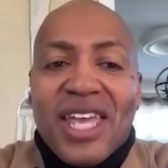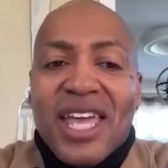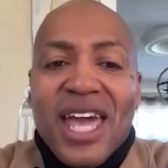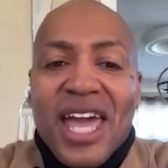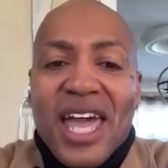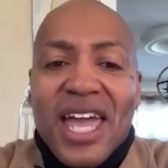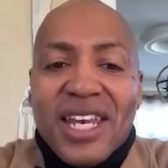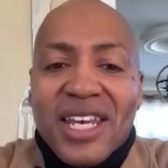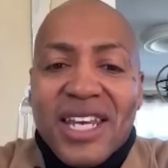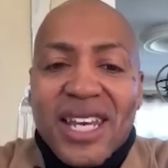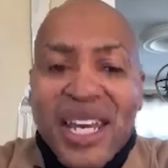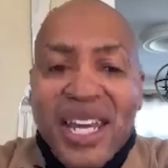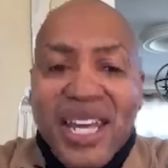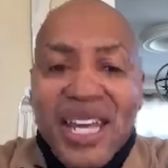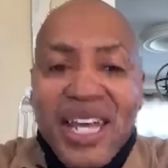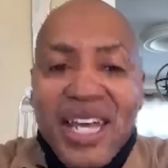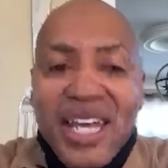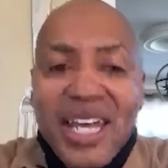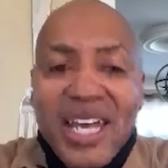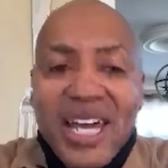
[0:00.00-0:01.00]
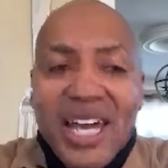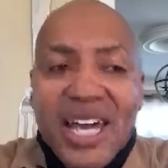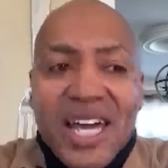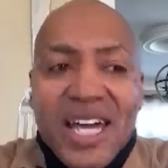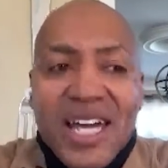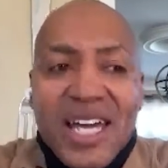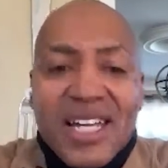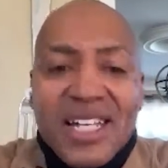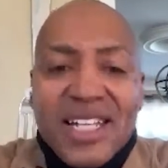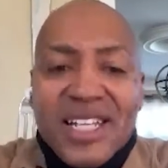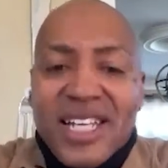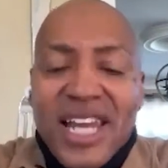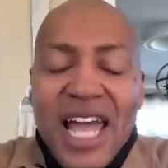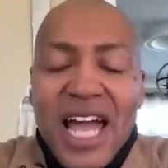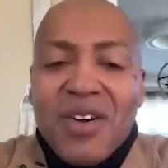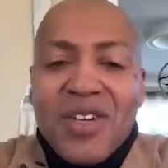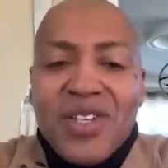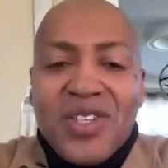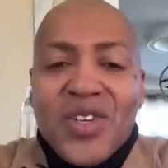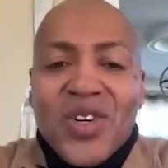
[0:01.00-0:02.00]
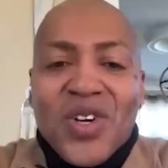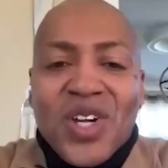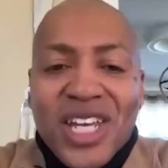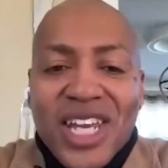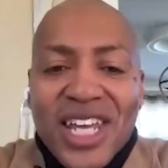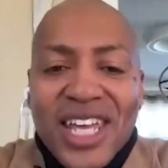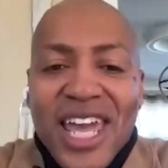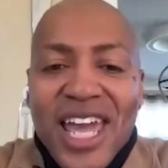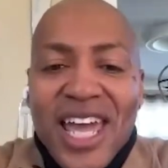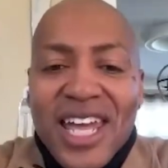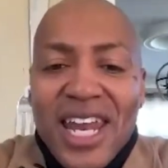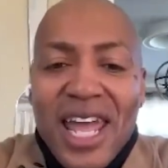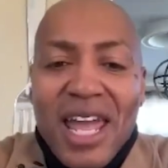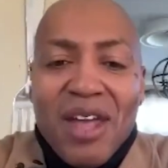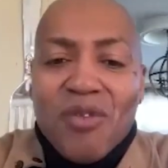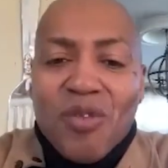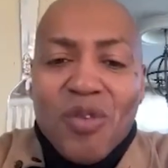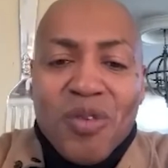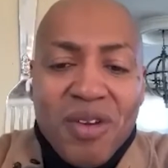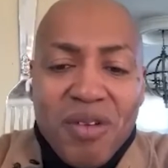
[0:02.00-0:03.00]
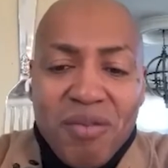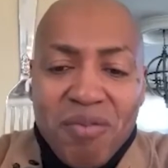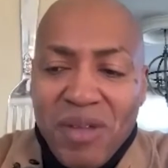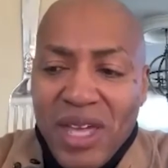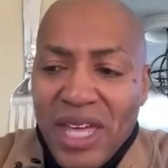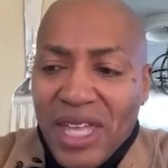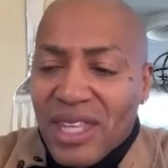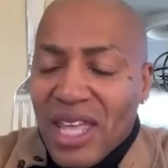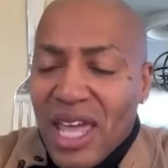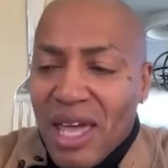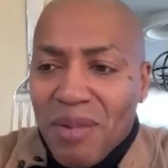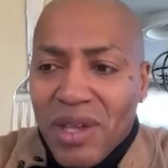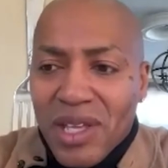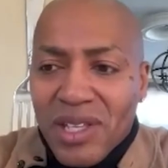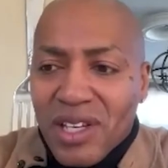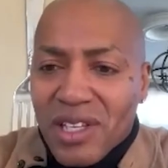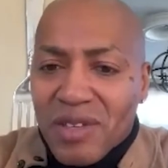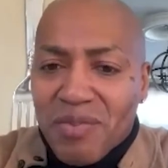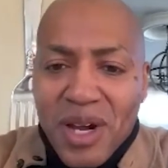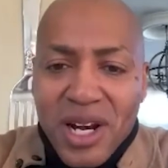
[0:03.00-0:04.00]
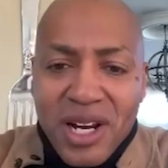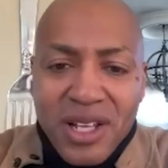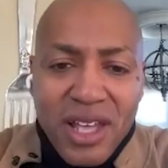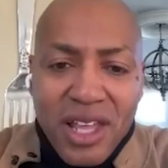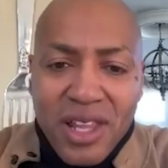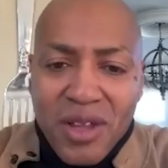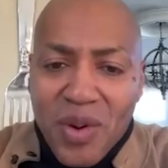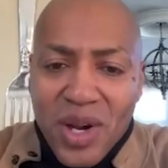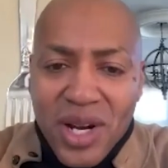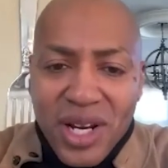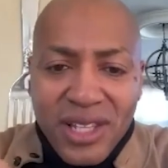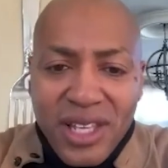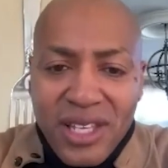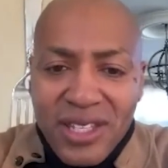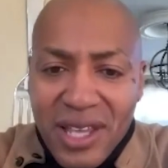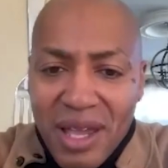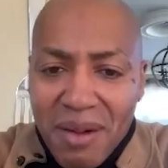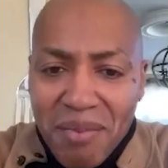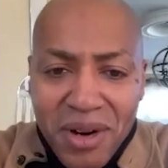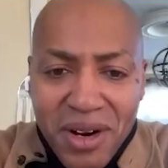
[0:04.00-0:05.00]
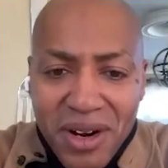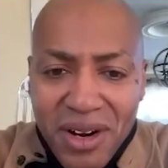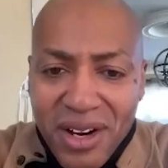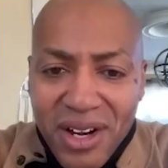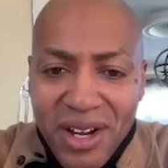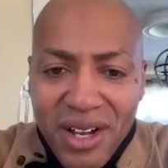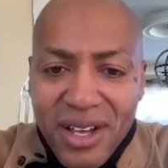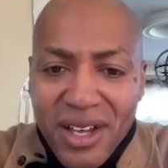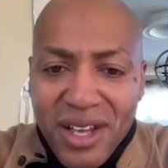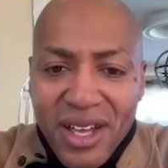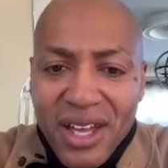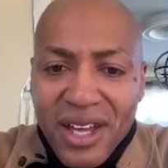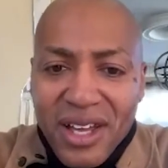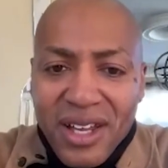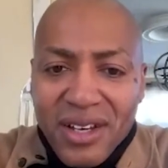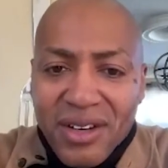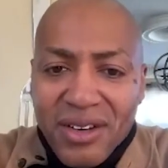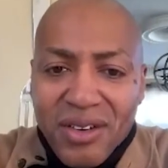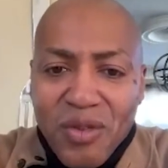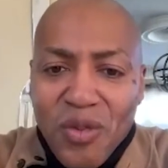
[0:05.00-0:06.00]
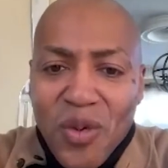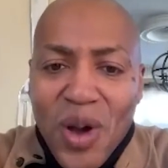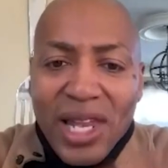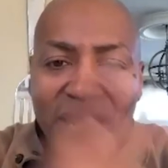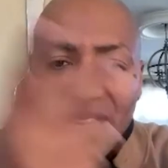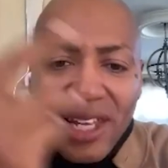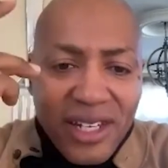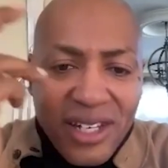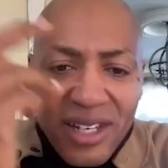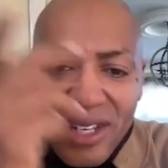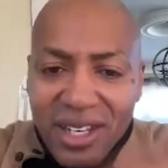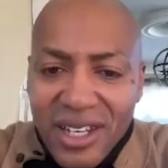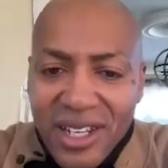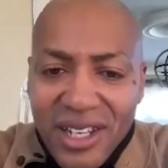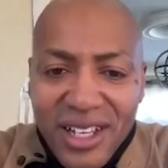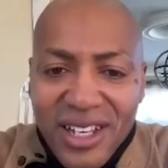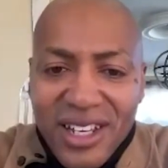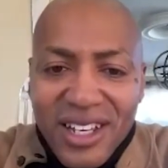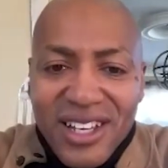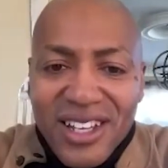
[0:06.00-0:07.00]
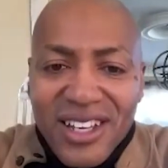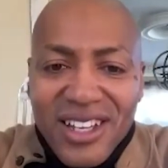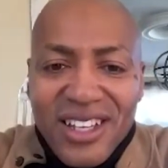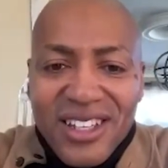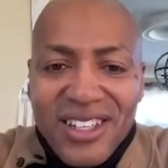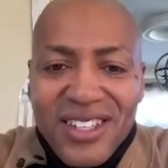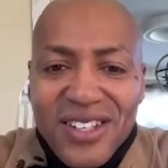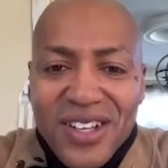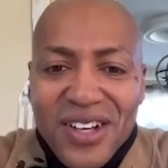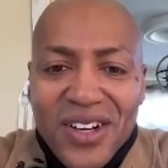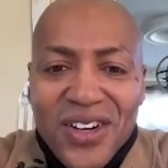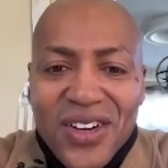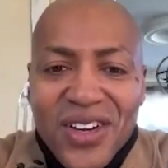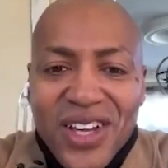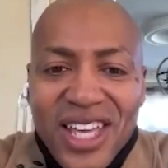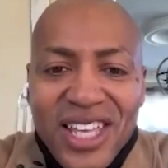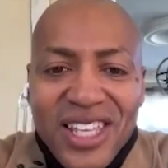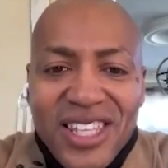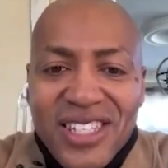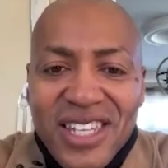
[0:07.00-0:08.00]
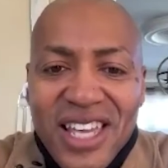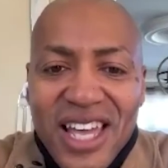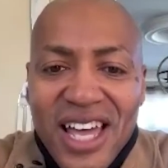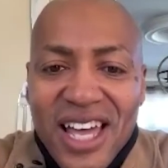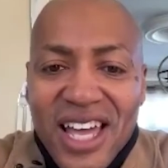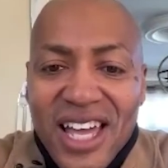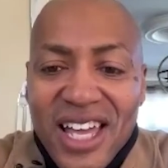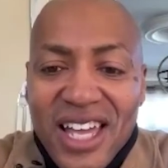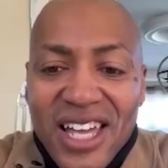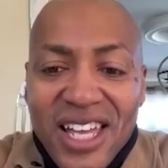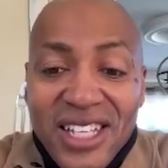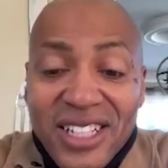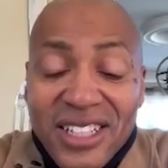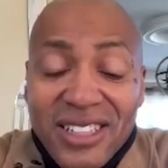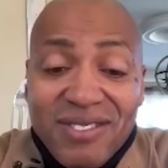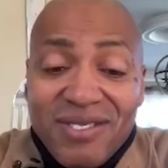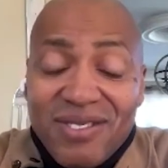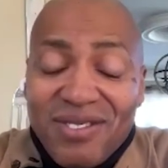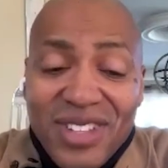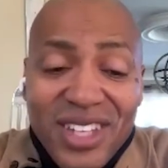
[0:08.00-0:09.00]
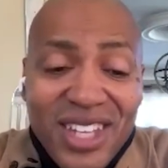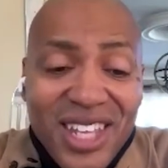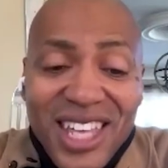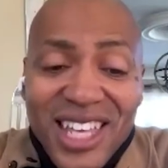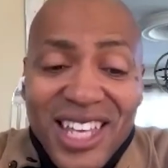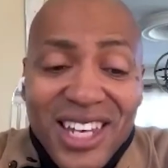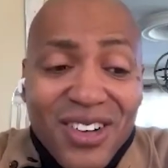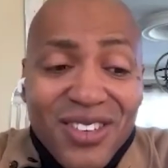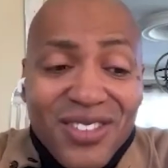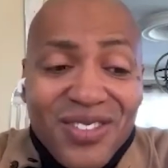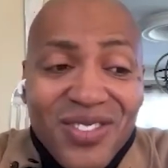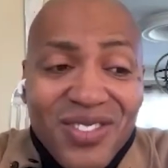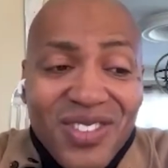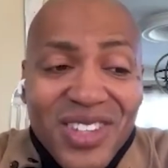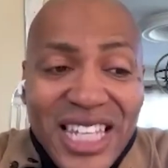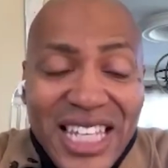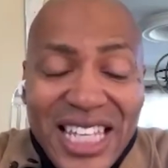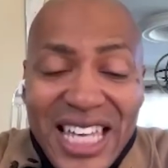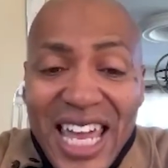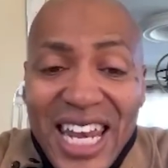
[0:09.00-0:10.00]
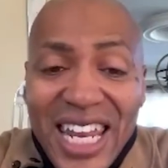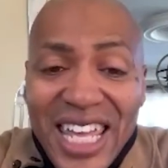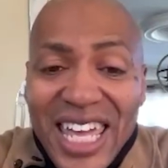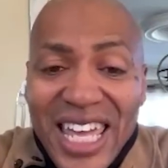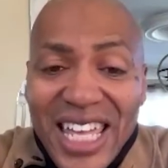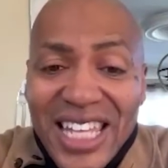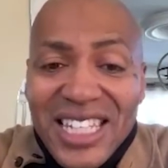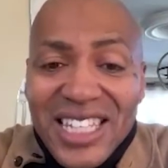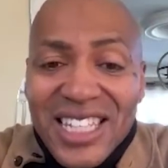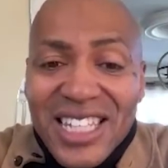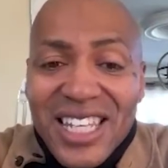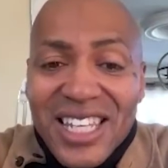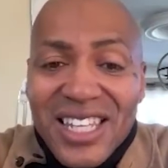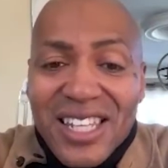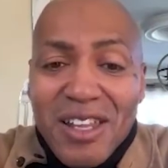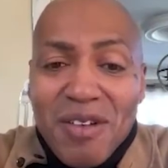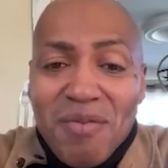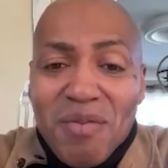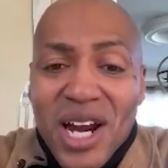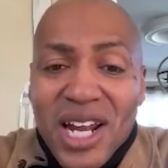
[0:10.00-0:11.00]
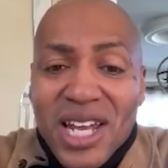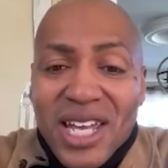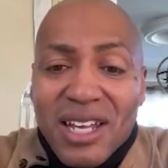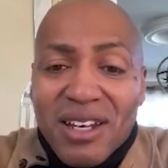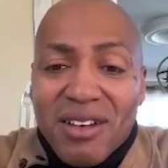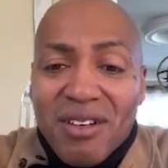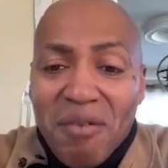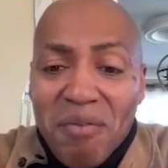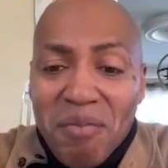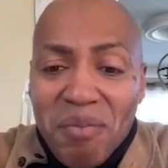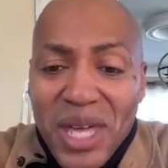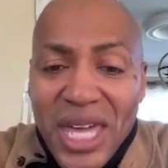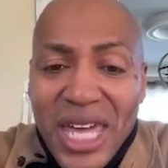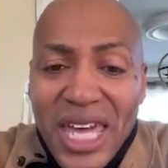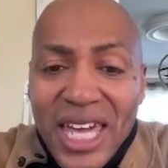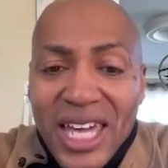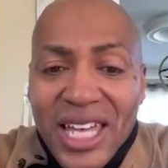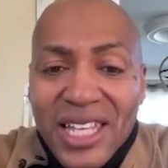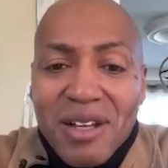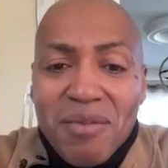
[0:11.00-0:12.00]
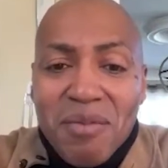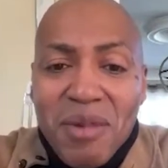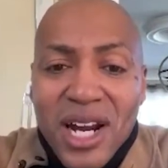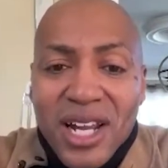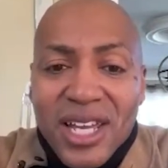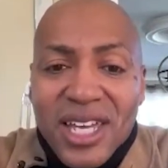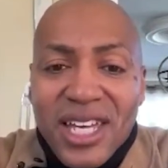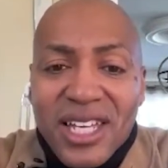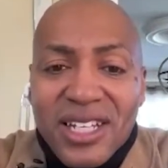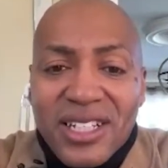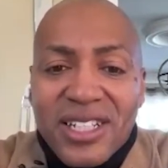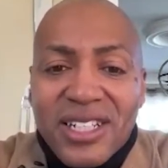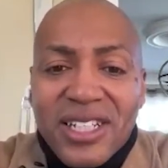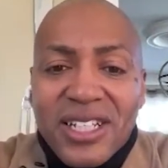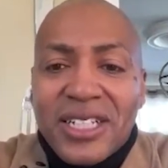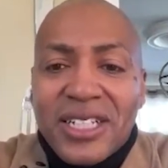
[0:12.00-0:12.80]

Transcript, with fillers: And uh, now he's doing it again. And me and Damien just bought another one in December in Welland. So it's uh, you know, getting into the market, being in the market,